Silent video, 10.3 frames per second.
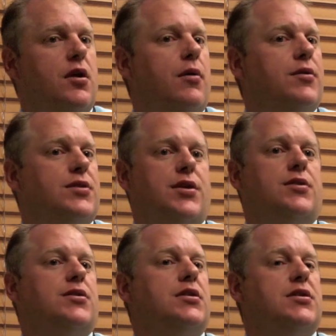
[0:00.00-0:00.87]
to know is that
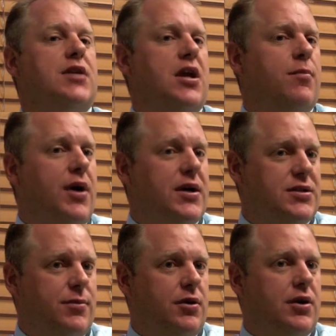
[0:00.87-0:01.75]
there's a distinct
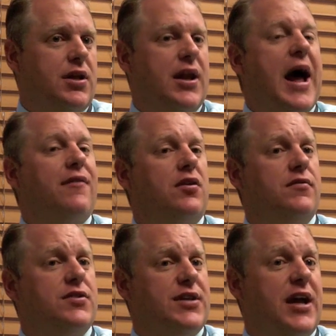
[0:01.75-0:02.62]
possibility that after
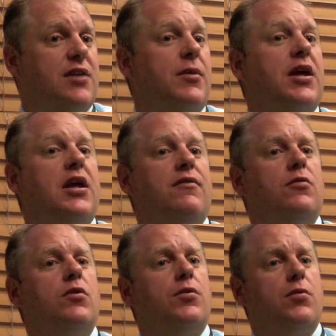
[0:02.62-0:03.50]
a vasectomy,
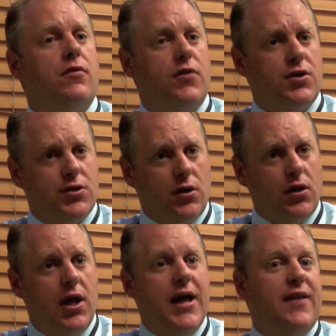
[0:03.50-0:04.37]
even with a
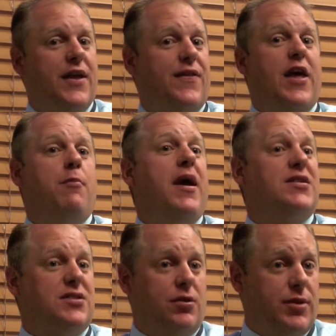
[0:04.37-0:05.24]
reversal, that they may
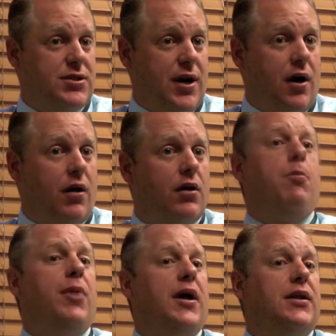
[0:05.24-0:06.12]
still be sterile.
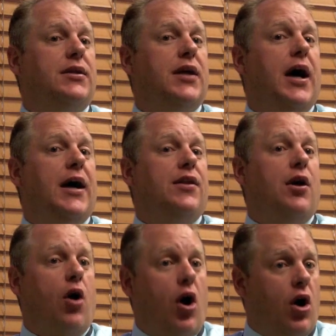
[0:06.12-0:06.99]
But
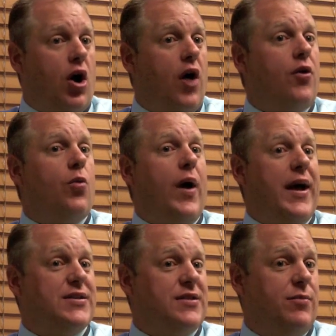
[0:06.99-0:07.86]
there are other
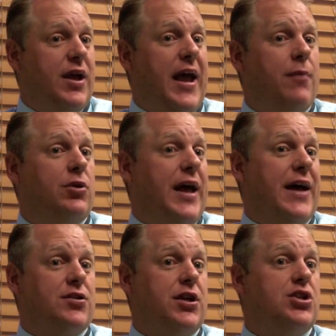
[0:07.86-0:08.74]
ways of being able to
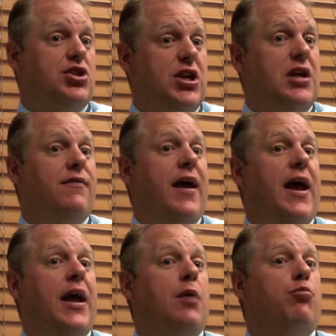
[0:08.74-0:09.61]
actually achieve
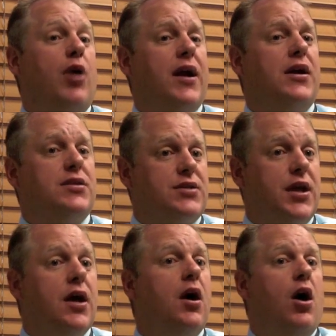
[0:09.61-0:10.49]
a
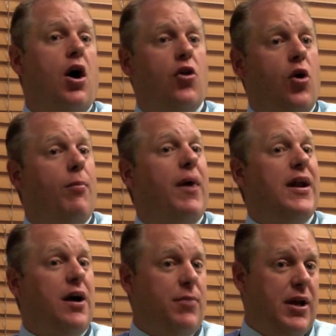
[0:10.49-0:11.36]
pregnancy, although it
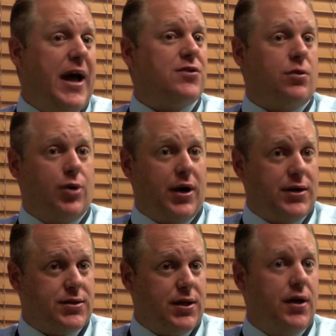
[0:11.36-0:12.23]
might not be natural
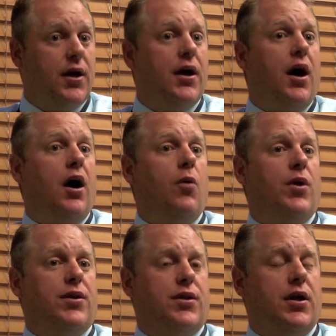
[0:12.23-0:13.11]
pregnancy.
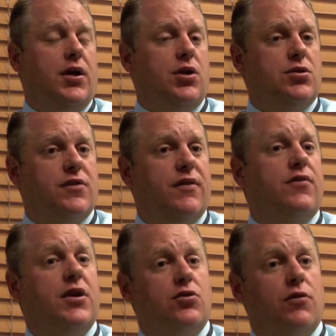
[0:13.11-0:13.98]
With the use of
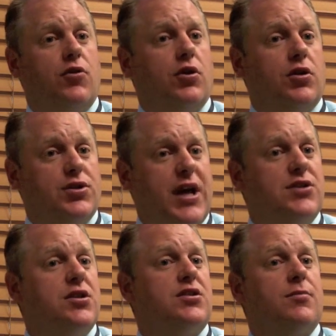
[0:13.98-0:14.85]
in vitro
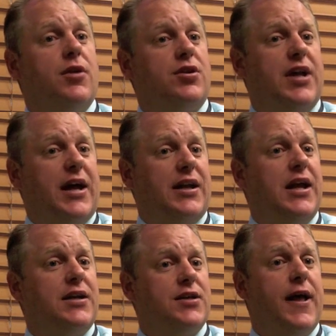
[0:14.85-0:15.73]
fertilization and some other
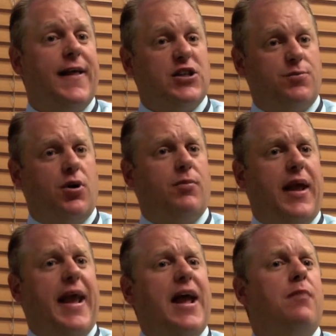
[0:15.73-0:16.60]
techniques, sperm
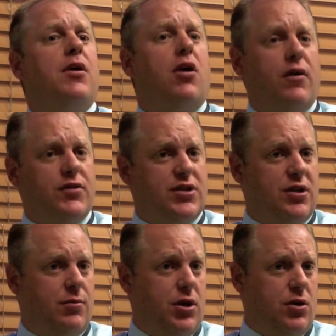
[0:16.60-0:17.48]
can be
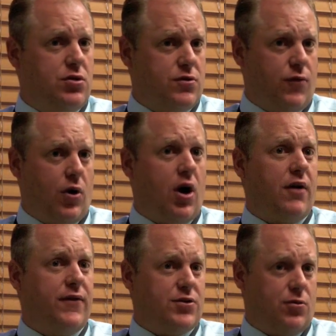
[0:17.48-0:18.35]
harvested to be used for
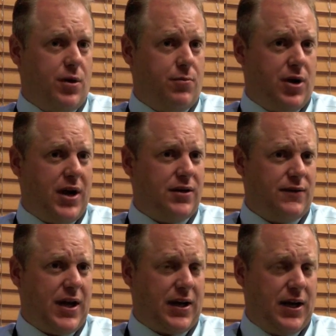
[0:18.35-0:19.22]
artificial
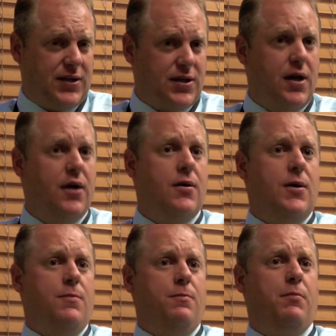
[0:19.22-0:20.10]
reproductive techniques,
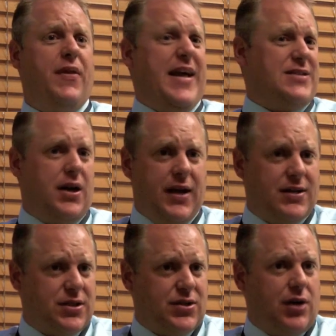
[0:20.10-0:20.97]
but that's not
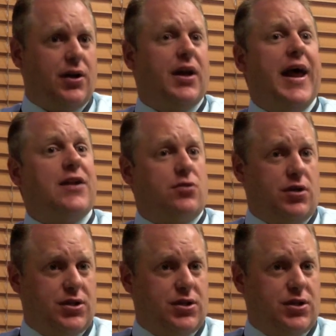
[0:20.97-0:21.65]
necessarily a natural